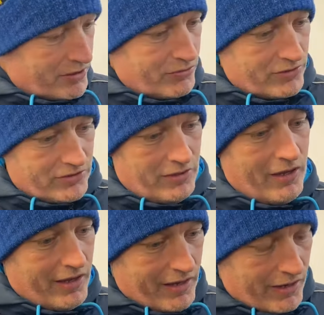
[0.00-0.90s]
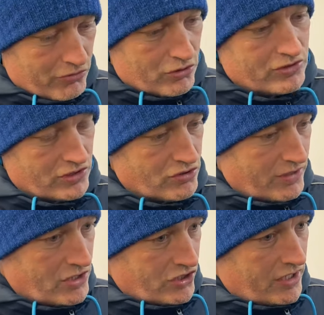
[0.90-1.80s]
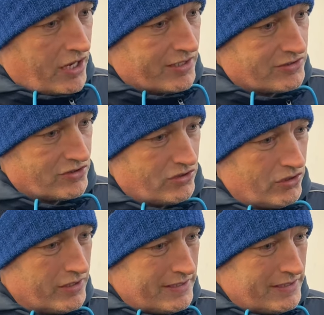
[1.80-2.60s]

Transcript: into a, uh, a rock situation a lot. So